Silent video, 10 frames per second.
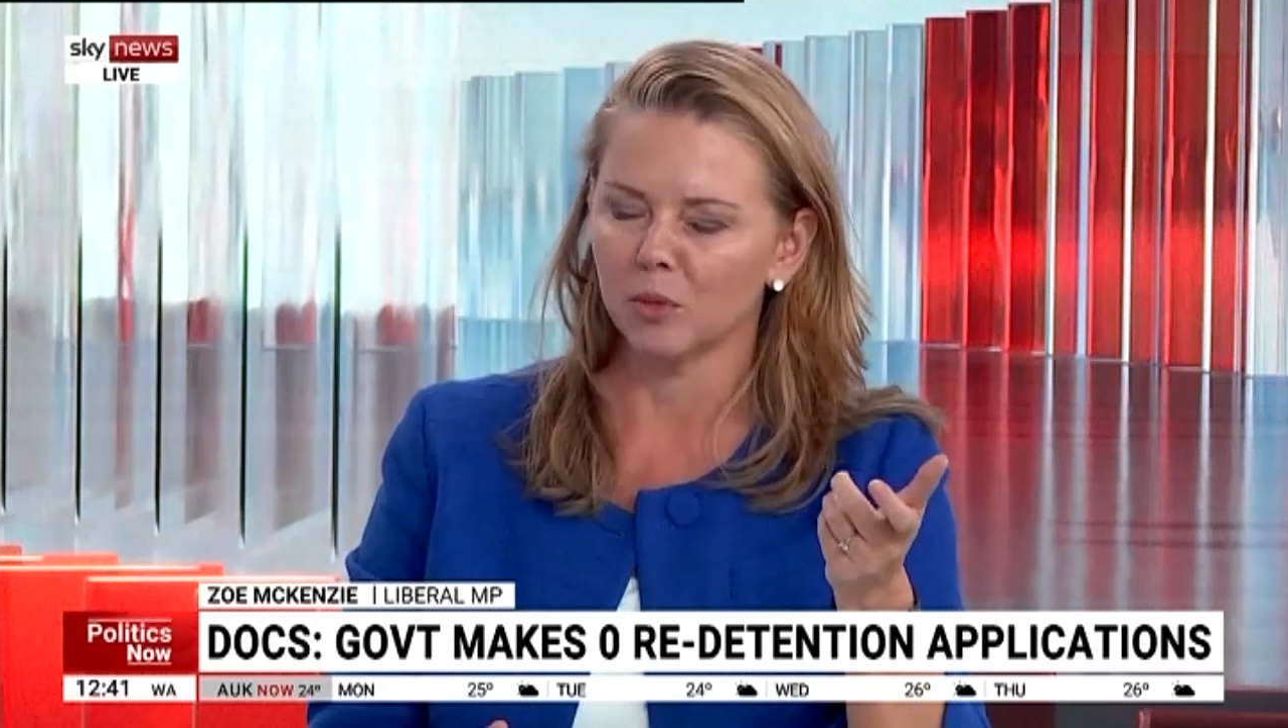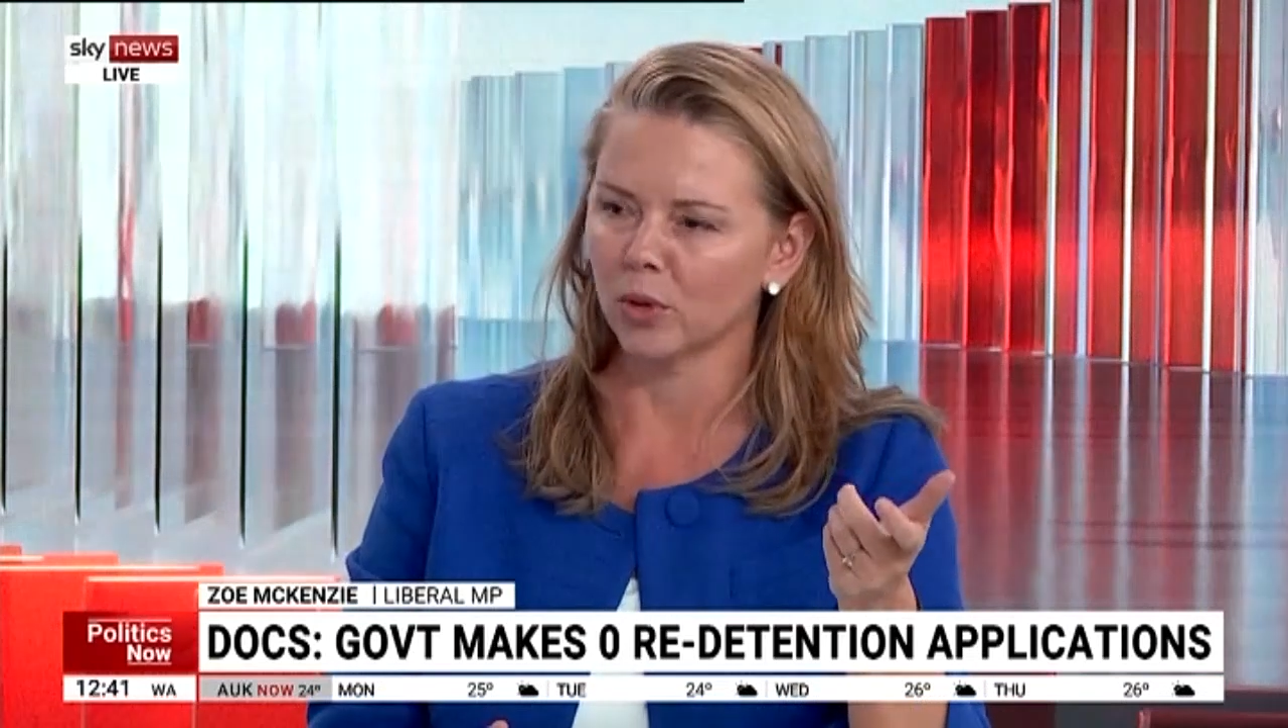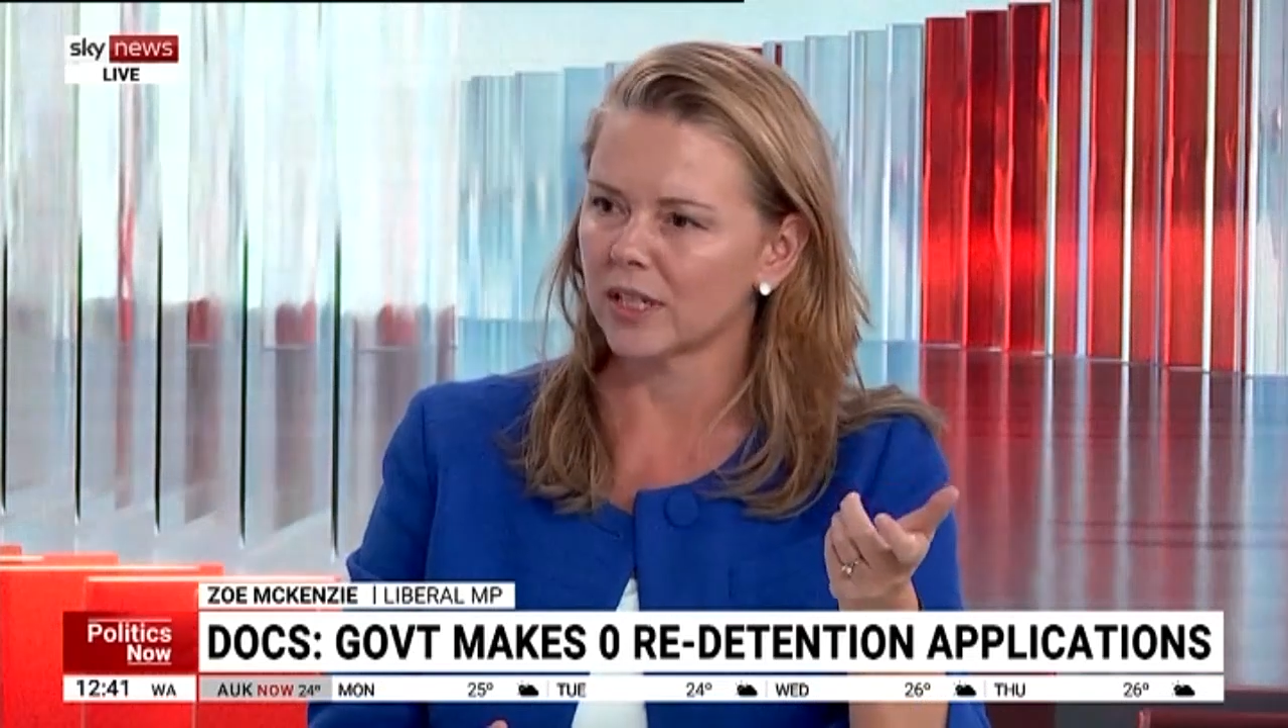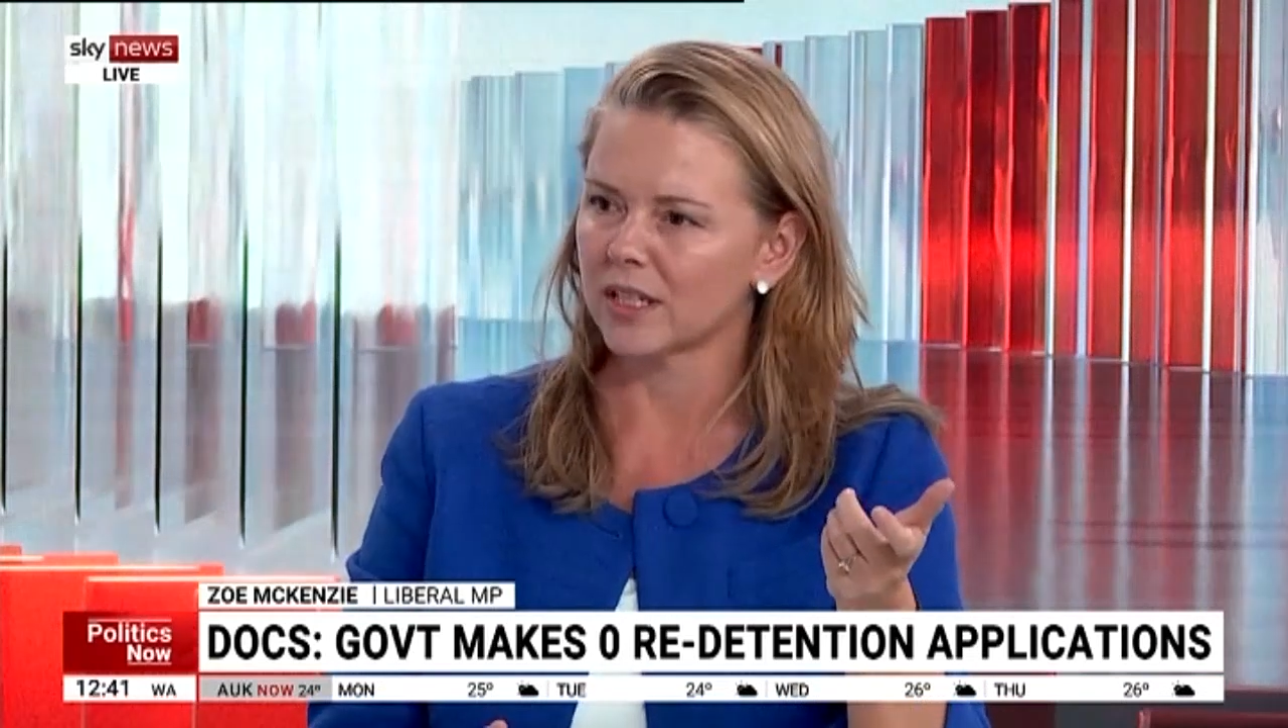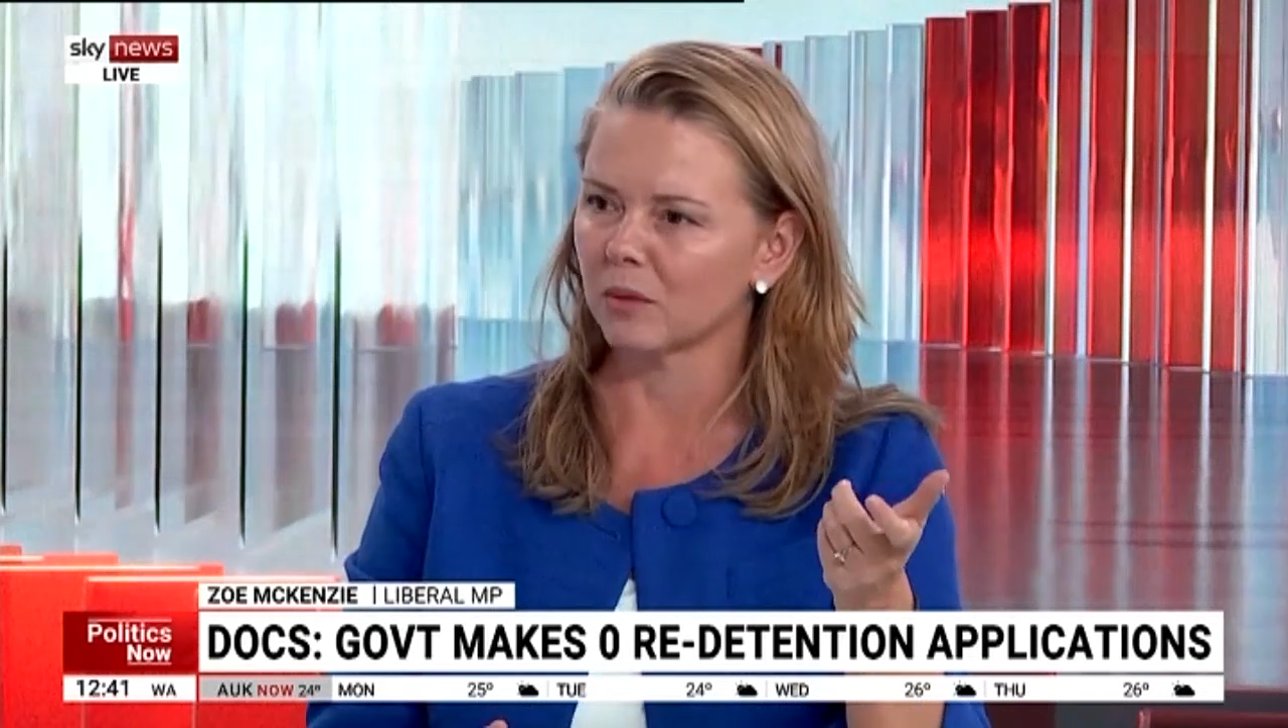
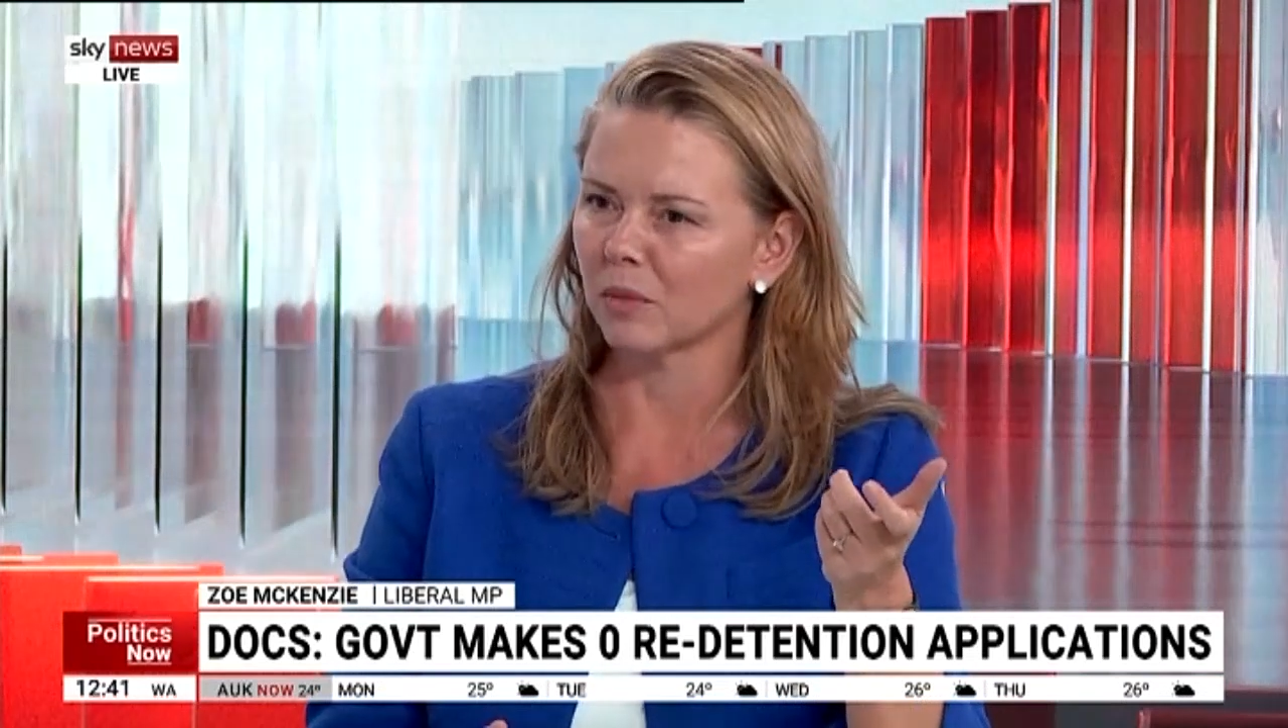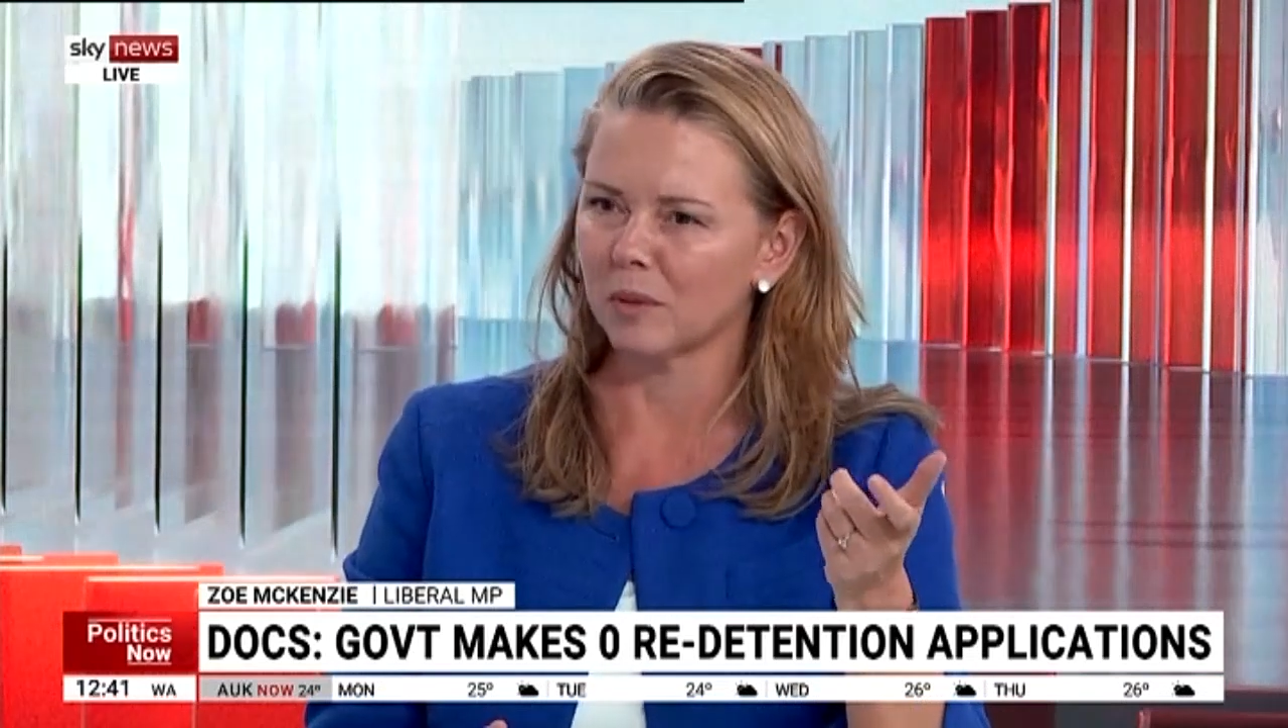Mornington